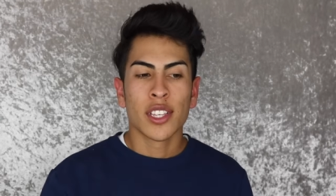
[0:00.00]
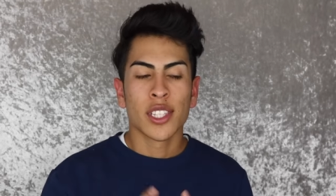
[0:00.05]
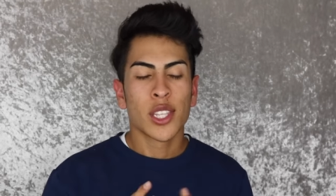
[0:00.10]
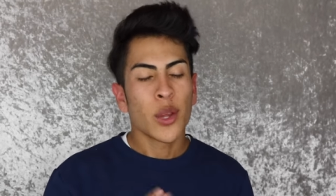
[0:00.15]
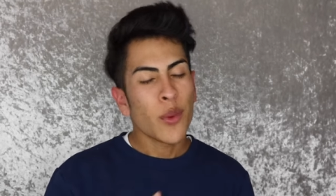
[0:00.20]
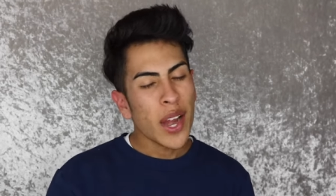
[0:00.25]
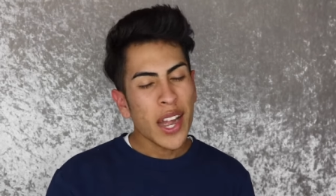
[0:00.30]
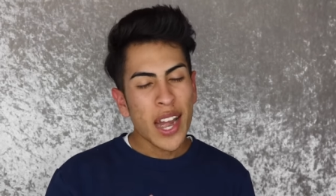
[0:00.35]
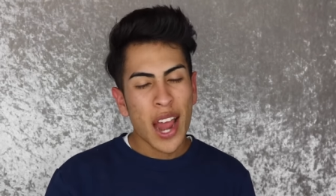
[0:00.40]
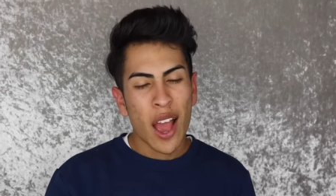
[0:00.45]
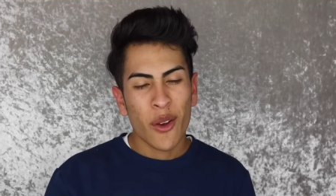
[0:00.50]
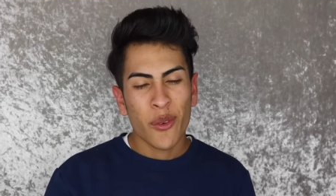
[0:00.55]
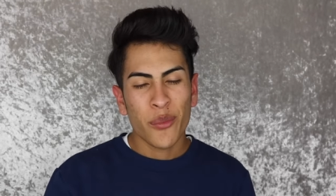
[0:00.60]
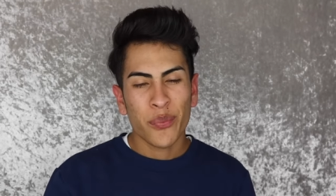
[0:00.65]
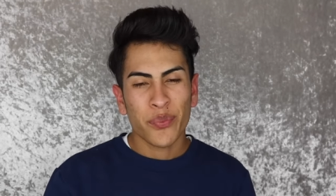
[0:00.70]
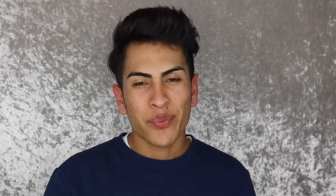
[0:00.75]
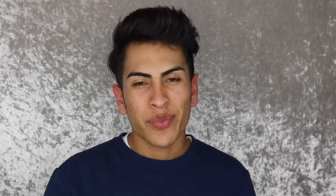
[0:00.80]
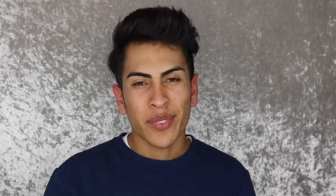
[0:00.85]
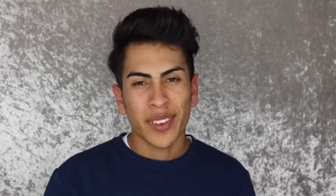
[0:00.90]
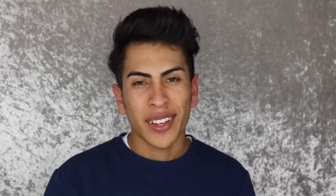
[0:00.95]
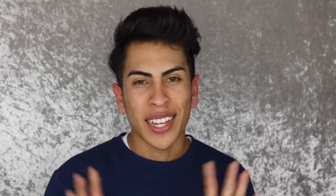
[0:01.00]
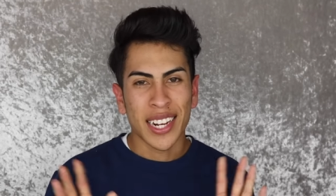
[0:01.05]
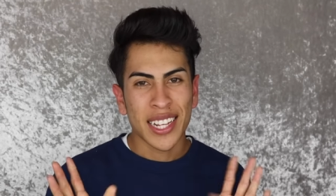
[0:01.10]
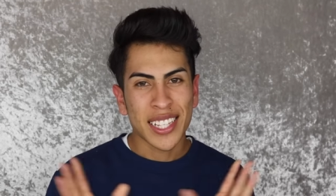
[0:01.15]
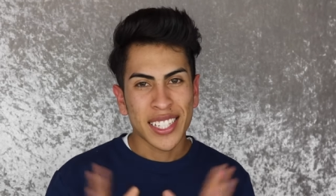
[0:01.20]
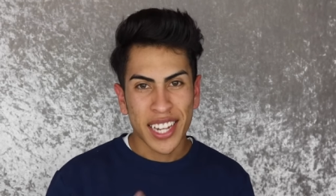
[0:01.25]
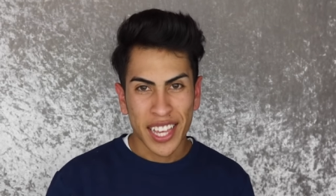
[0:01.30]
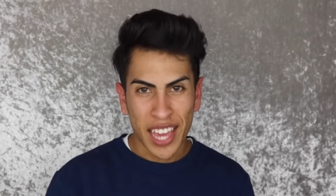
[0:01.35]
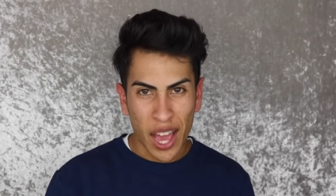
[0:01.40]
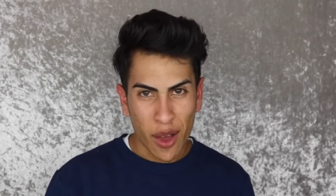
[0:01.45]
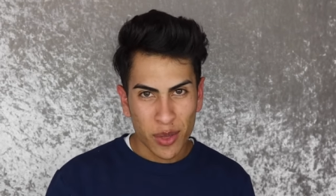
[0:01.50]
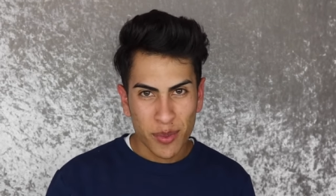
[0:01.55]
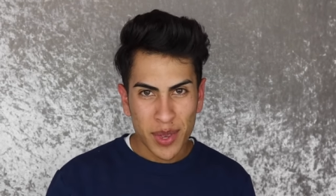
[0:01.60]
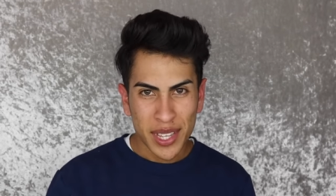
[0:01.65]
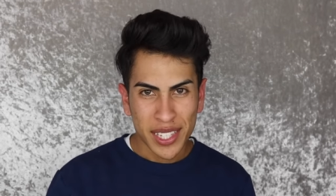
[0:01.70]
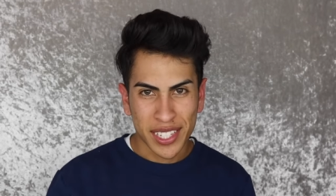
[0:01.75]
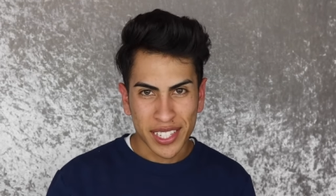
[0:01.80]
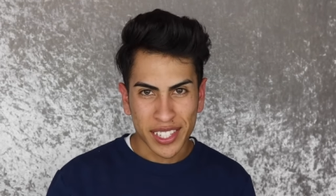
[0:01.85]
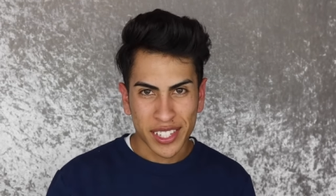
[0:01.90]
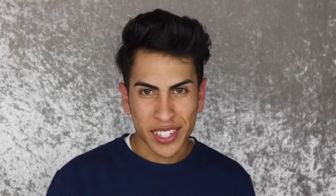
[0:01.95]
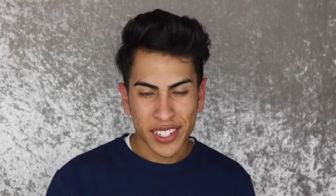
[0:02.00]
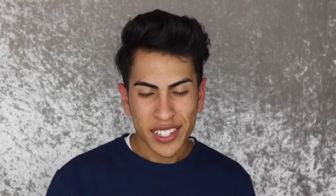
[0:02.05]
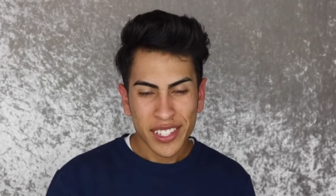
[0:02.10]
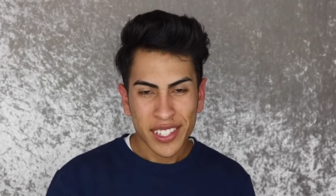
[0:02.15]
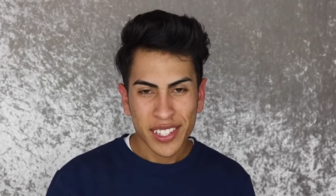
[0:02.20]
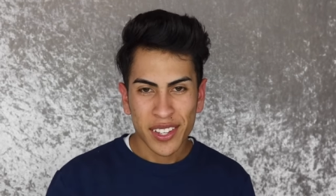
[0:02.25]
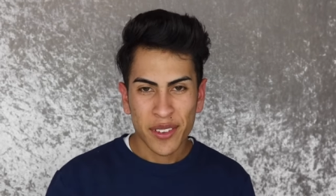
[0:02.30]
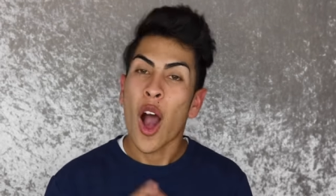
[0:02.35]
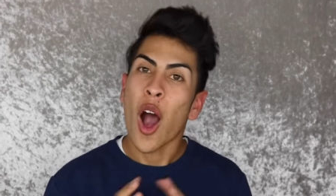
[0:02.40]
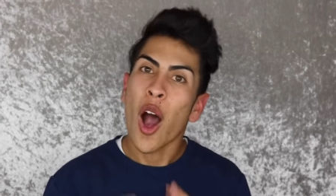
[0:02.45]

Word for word: So right now, I'm gonna sneak out with my sisters.